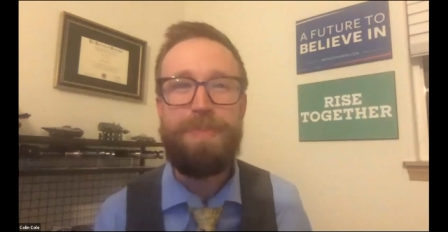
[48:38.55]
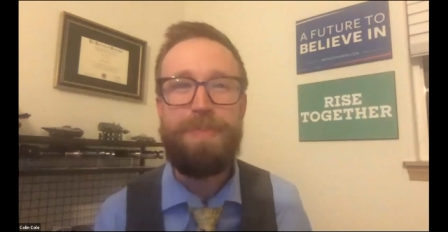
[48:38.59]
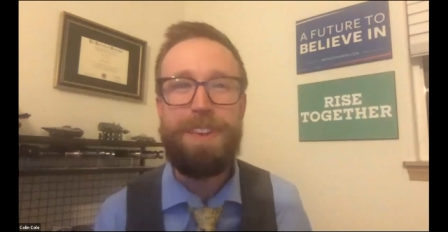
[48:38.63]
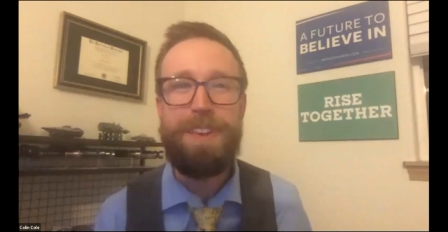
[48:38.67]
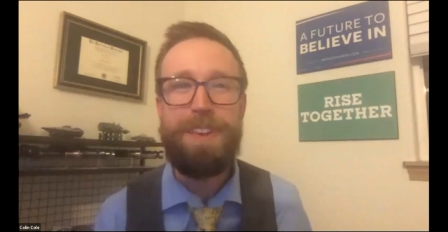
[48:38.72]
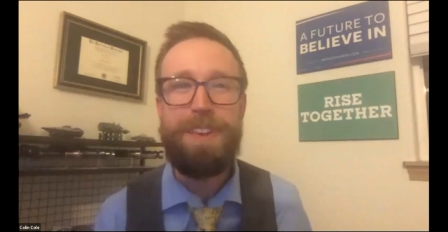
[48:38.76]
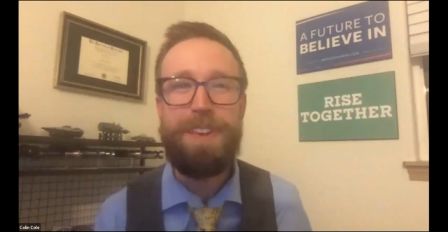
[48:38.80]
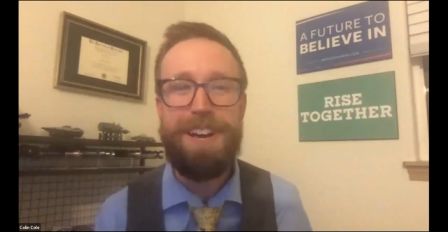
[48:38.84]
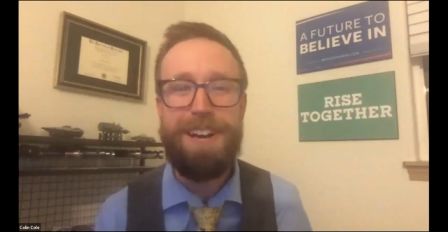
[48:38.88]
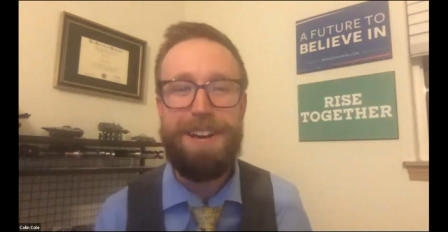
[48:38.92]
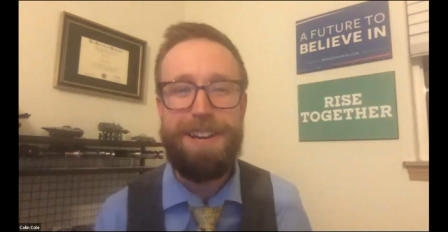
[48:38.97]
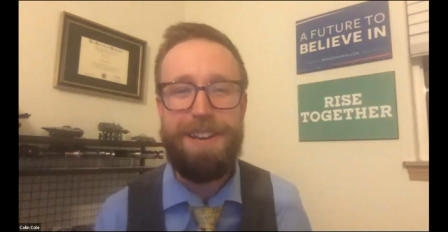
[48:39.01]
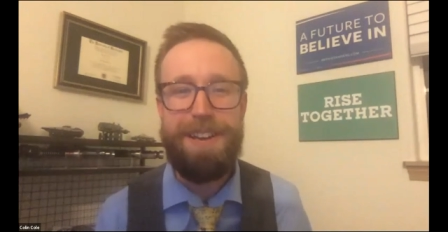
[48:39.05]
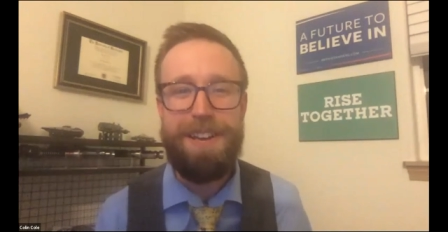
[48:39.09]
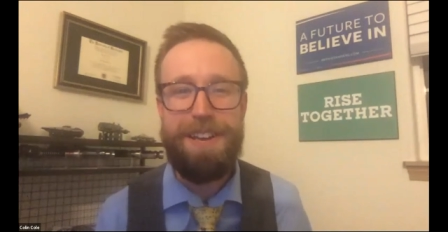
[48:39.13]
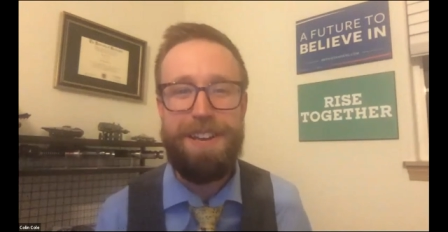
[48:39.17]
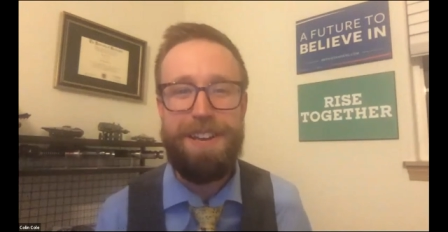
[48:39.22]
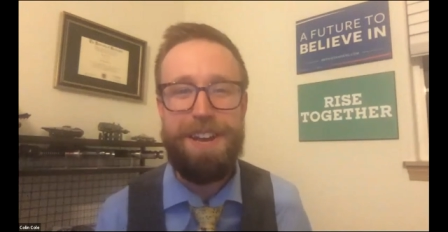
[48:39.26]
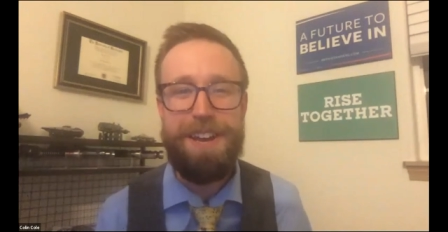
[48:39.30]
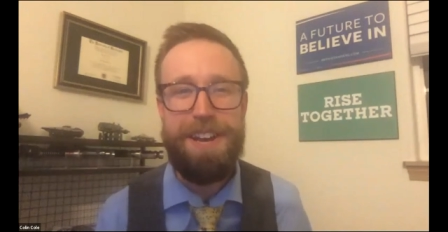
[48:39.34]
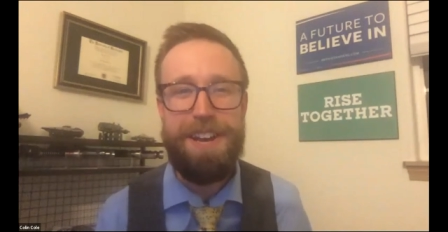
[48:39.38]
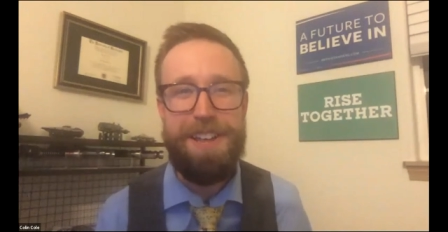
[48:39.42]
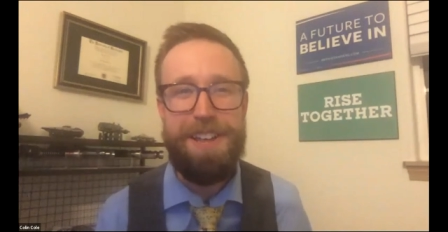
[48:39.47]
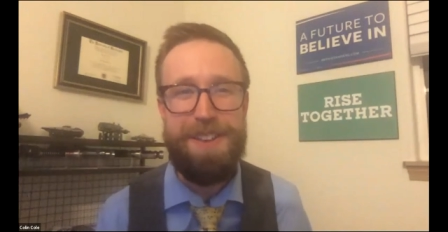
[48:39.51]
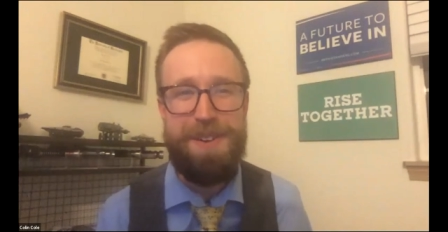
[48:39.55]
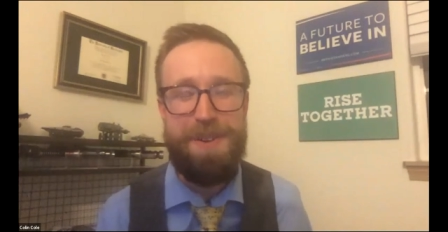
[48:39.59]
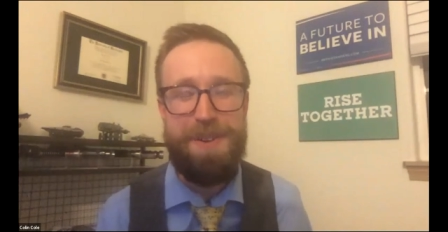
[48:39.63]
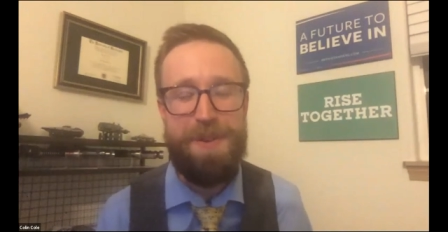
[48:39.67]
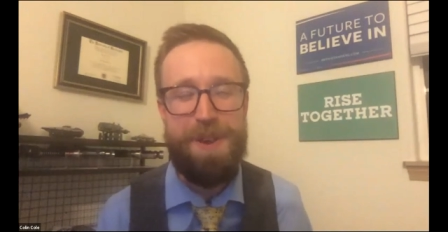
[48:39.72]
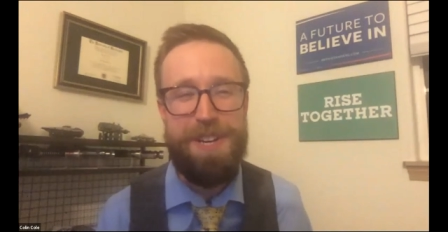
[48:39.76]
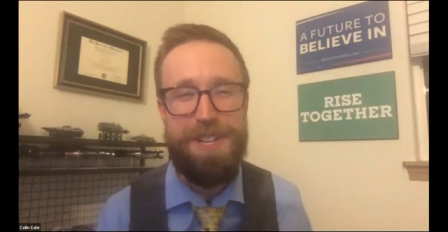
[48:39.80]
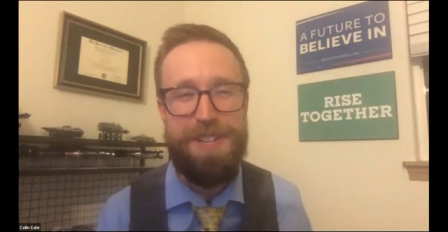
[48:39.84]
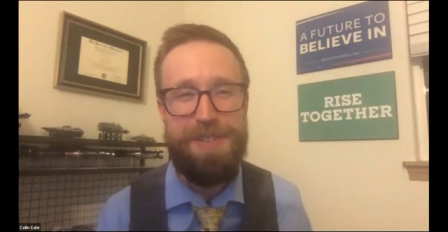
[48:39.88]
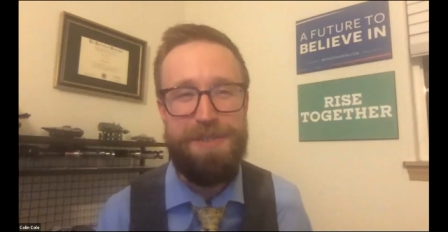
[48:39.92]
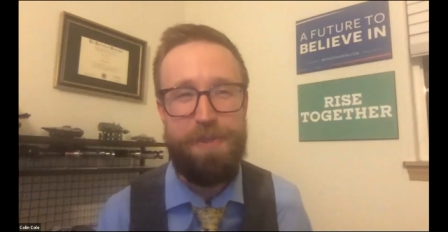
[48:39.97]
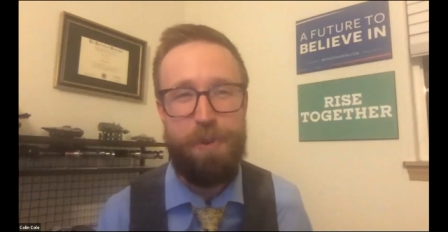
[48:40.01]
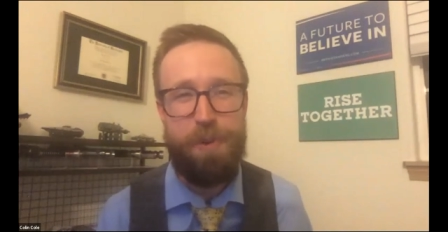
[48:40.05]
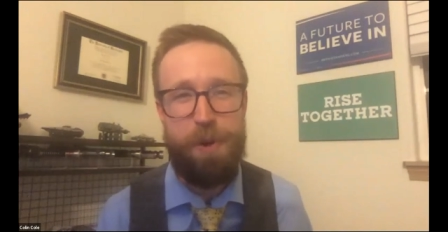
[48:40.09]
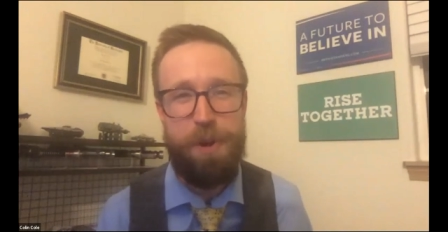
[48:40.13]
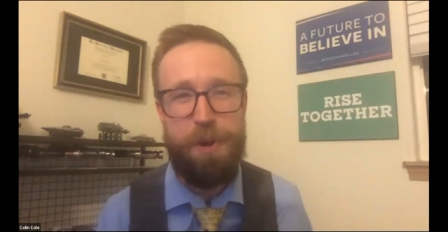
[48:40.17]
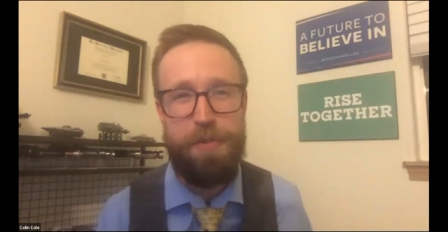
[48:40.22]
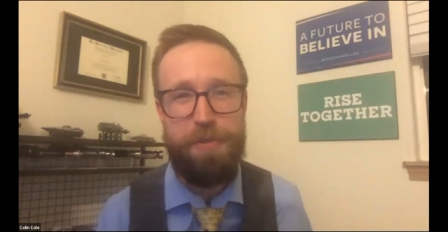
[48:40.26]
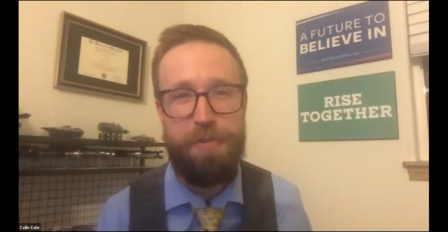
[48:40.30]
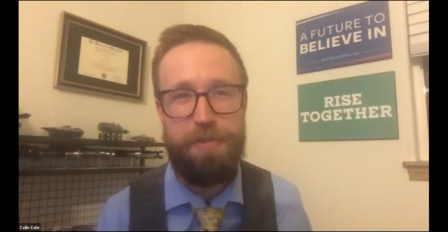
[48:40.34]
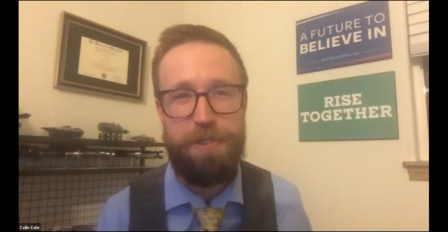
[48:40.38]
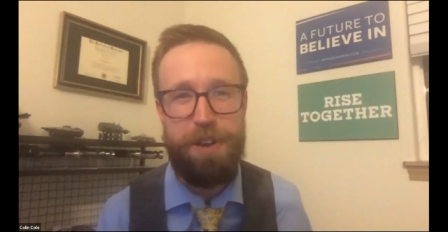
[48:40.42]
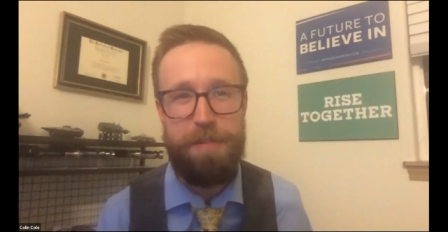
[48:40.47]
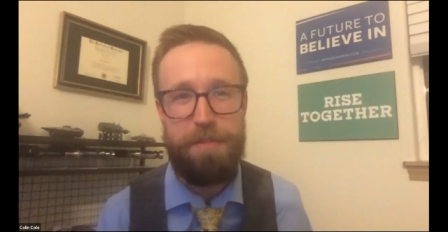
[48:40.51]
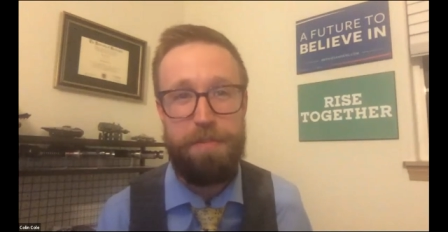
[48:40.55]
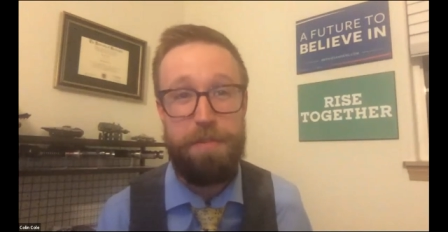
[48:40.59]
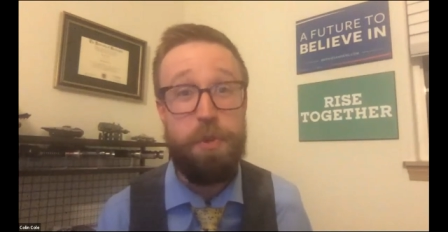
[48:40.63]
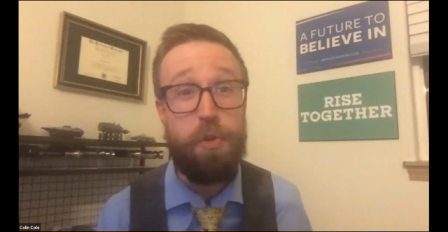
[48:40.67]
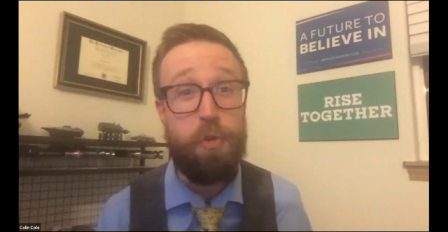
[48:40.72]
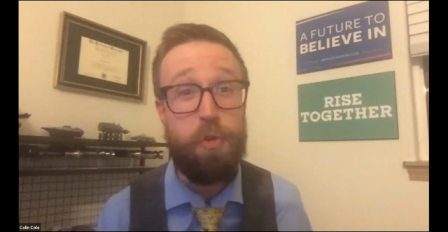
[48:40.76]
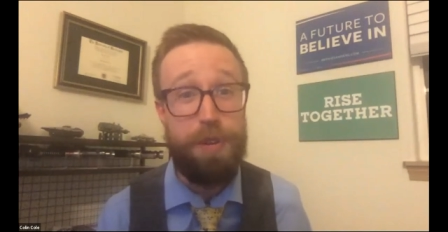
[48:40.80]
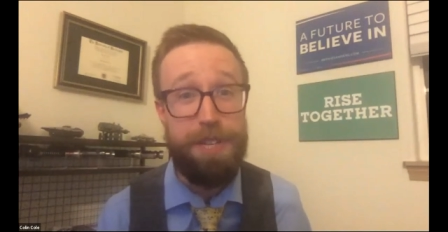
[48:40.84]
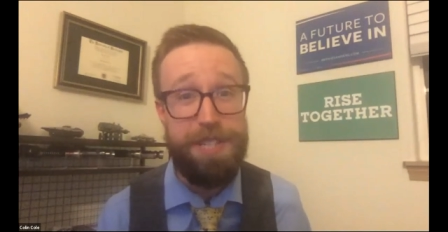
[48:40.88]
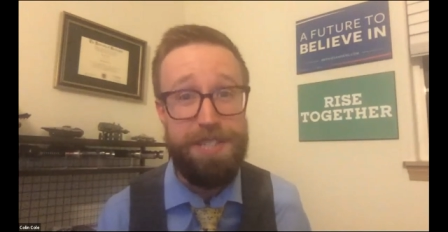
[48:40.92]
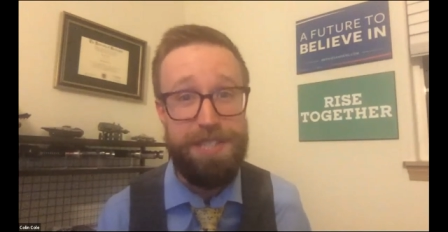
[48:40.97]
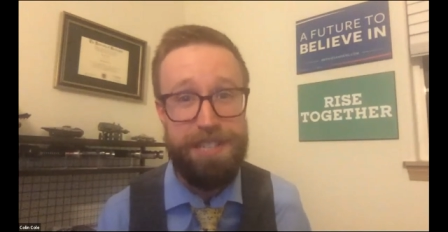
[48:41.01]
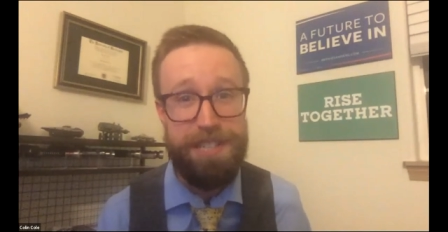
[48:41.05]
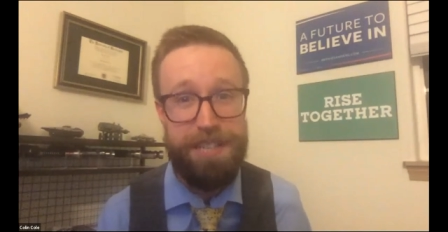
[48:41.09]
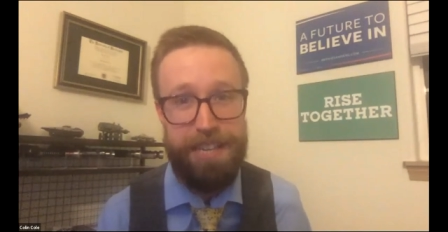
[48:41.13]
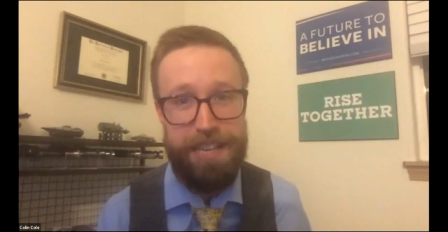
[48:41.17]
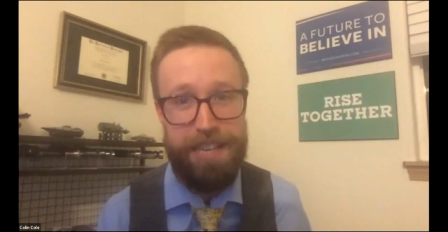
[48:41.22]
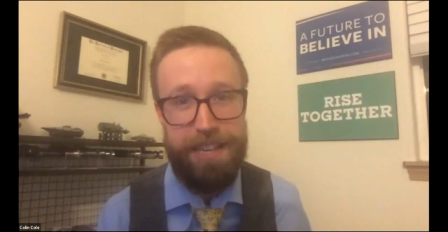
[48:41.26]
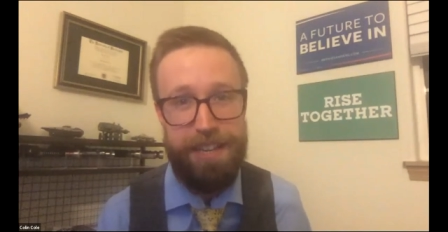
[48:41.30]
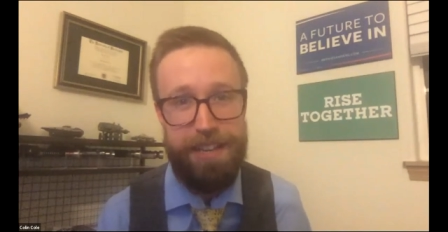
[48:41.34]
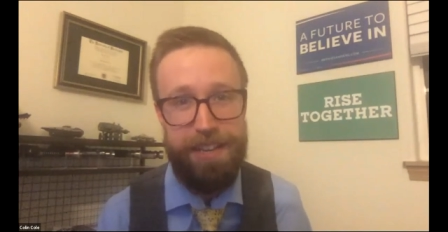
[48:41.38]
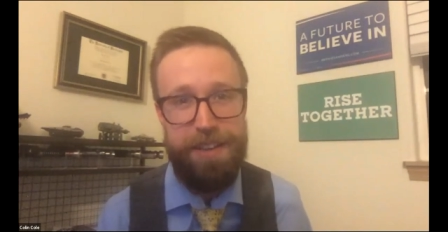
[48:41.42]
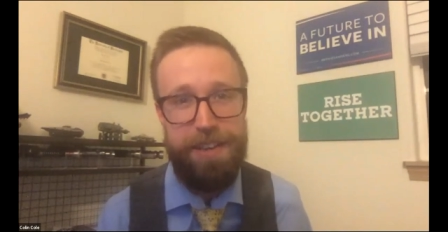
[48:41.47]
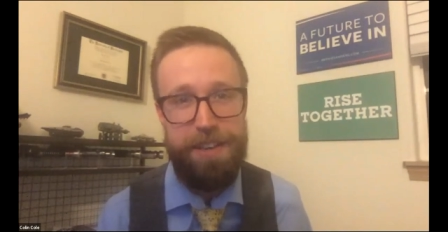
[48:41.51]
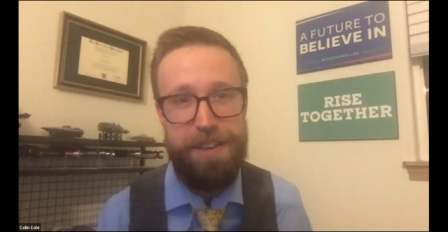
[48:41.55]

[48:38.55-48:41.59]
Got another question for you from Christy.